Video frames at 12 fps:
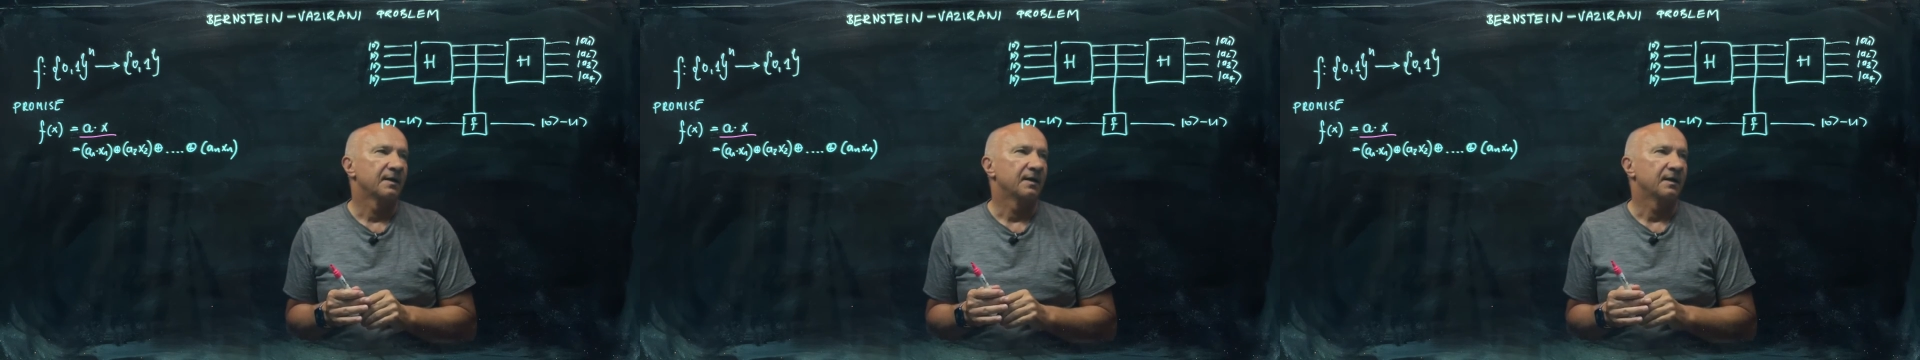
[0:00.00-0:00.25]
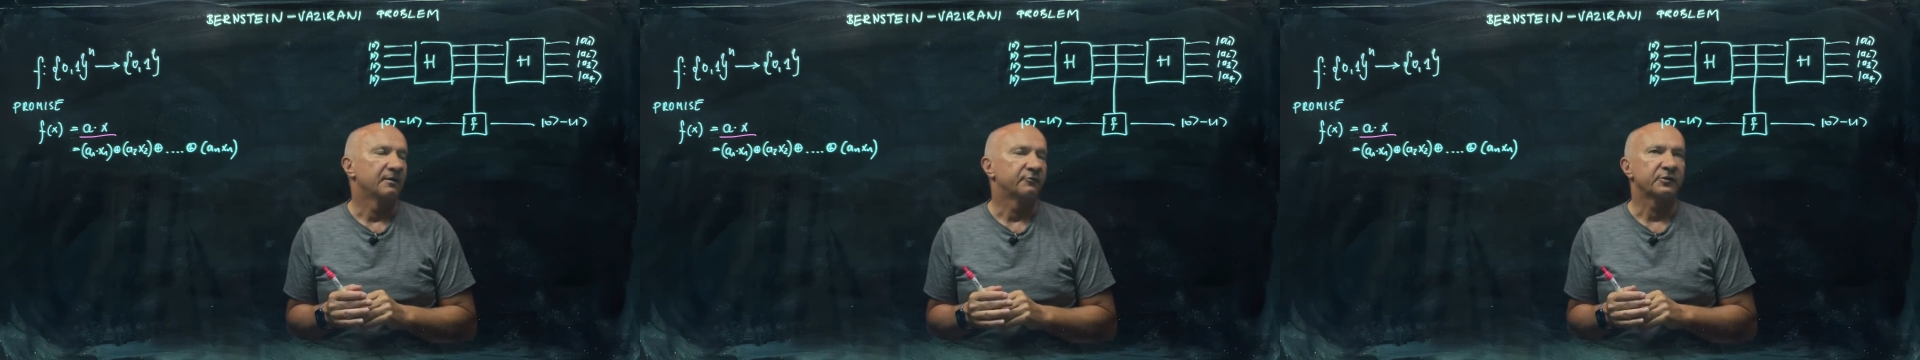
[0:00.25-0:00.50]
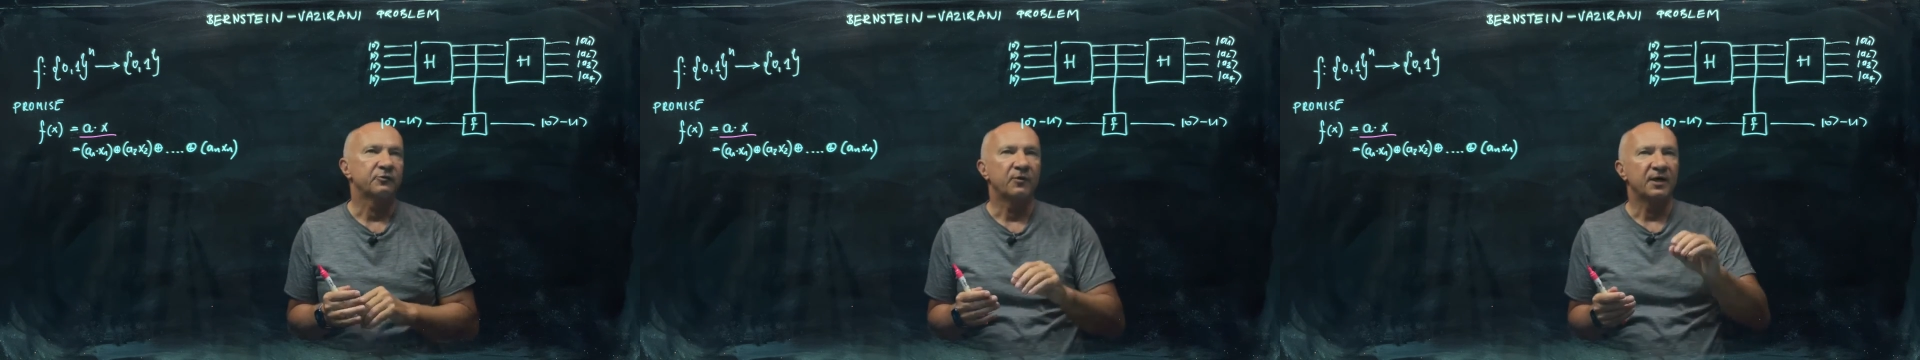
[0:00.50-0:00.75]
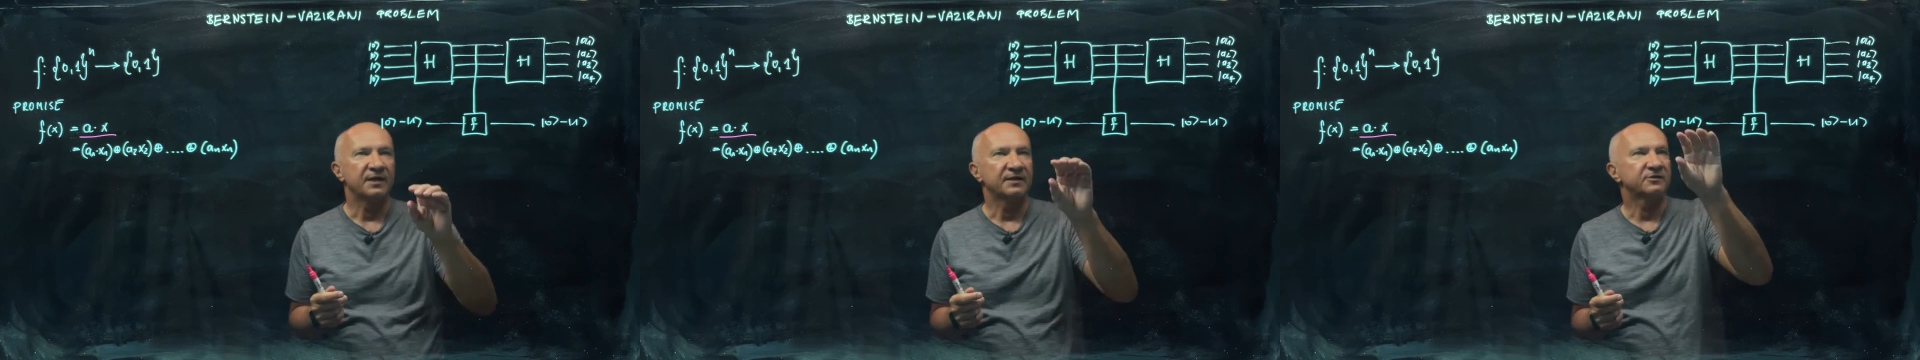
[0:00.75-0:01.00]

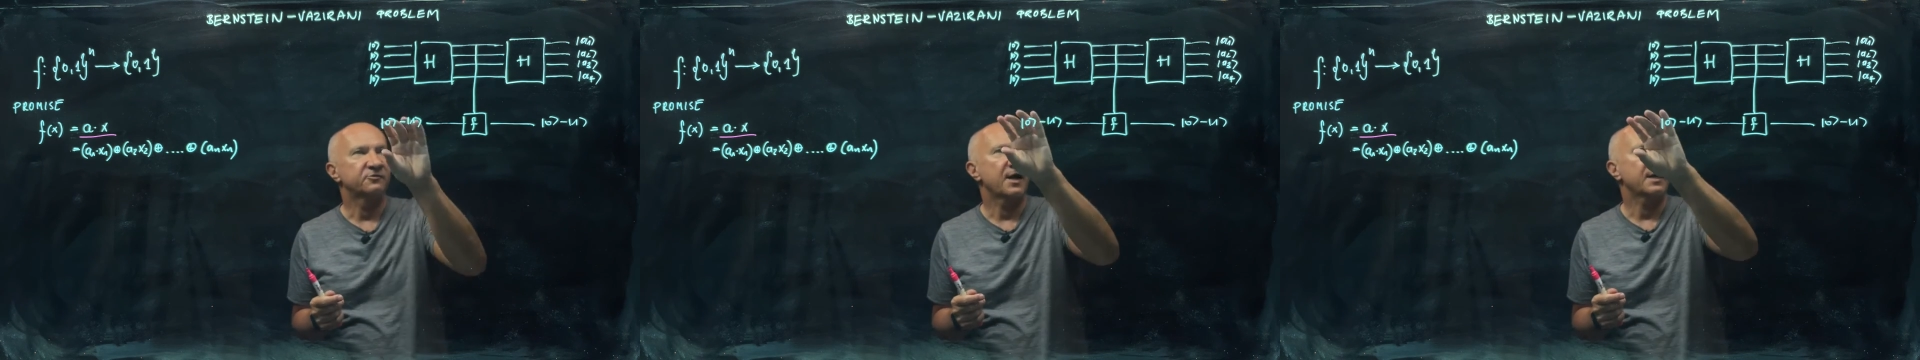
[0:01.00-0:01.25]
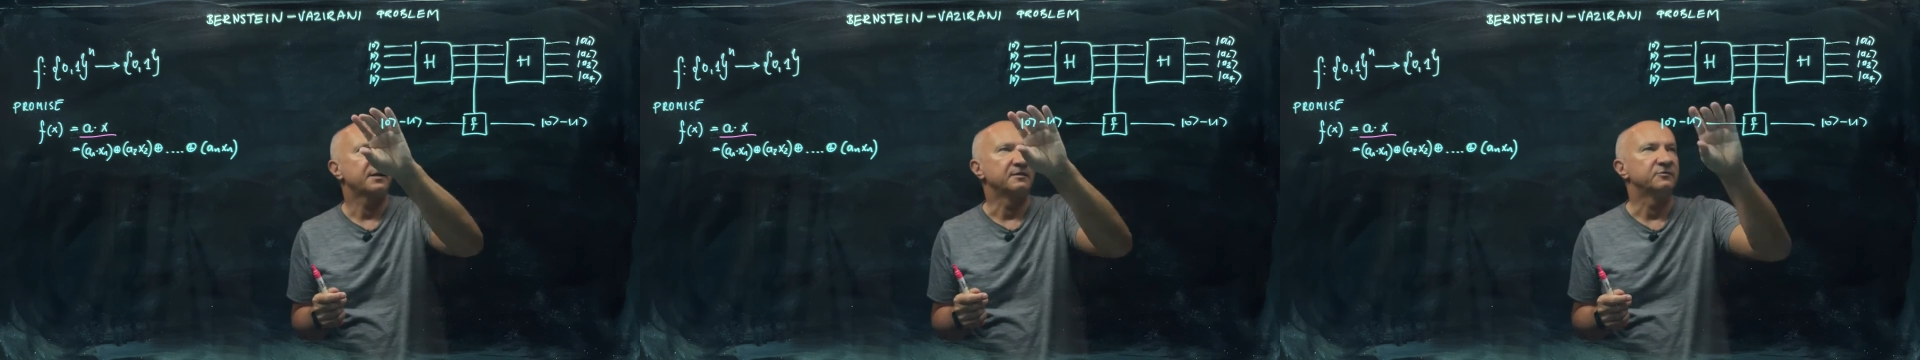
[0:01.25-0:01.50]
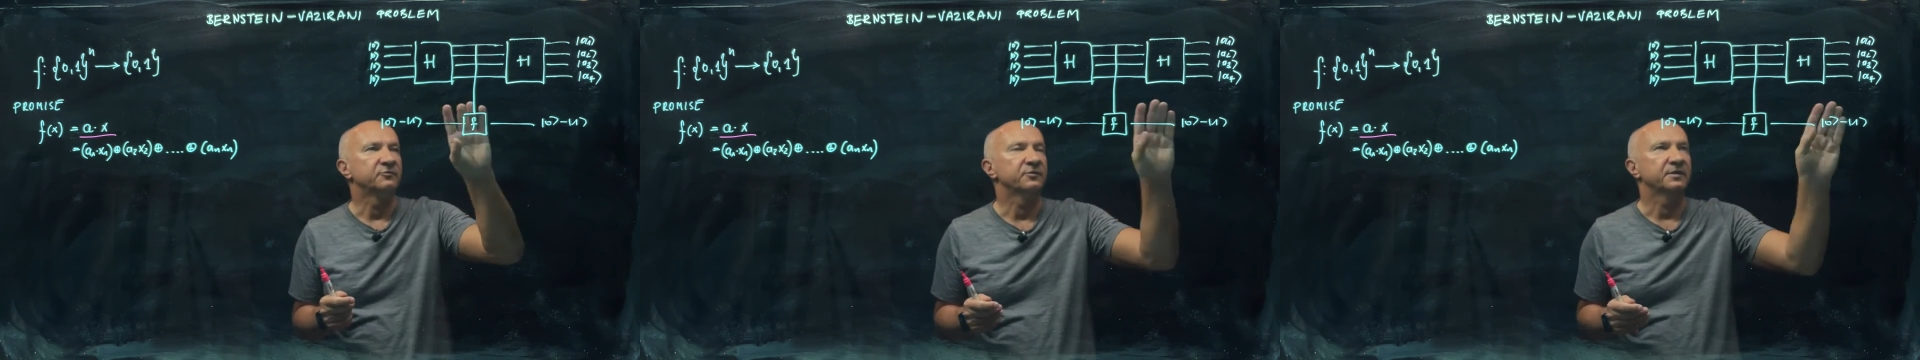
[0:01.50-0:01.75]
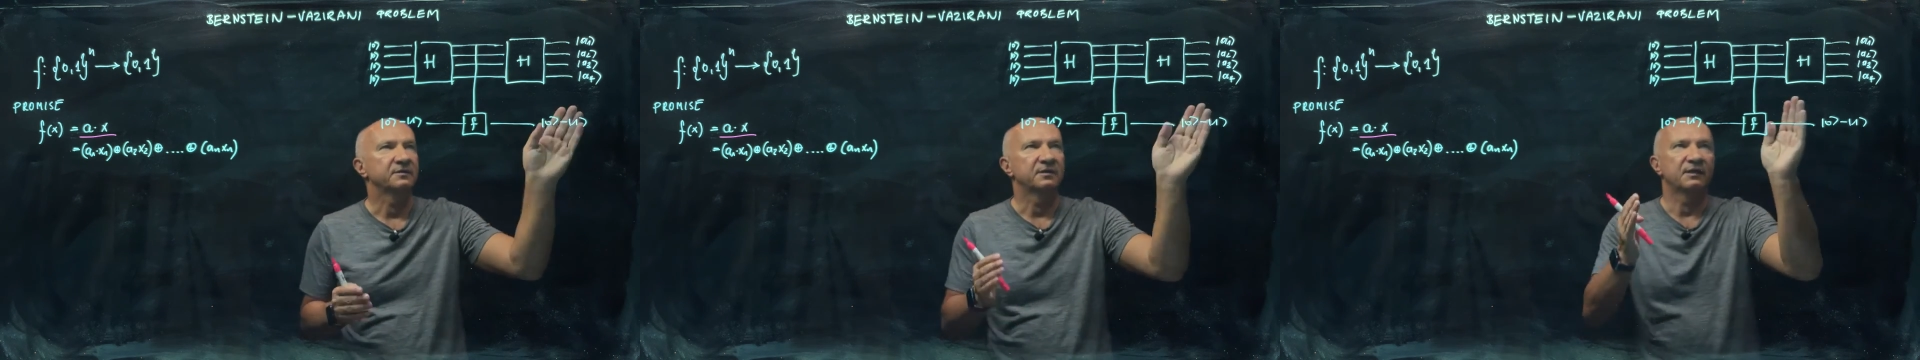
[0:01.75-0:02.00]
require tracking
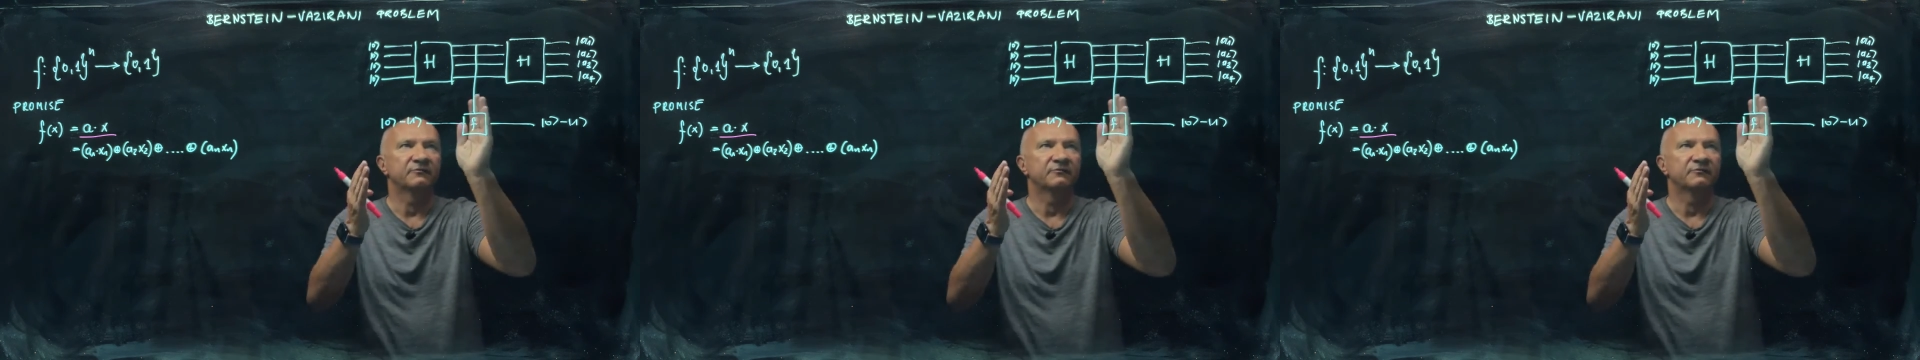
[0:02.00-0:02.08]
during the